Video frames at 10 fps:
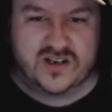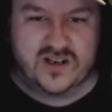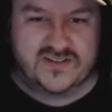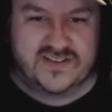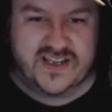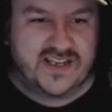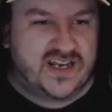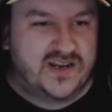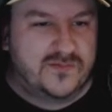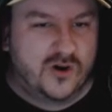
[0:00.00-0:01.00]
can't take
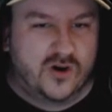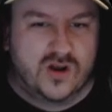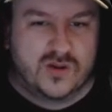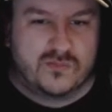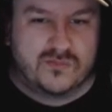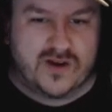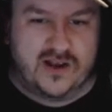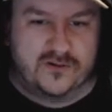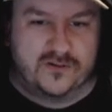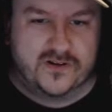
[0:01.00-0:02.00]
it anymore.
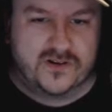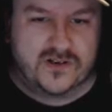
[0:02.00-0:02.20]
Brown,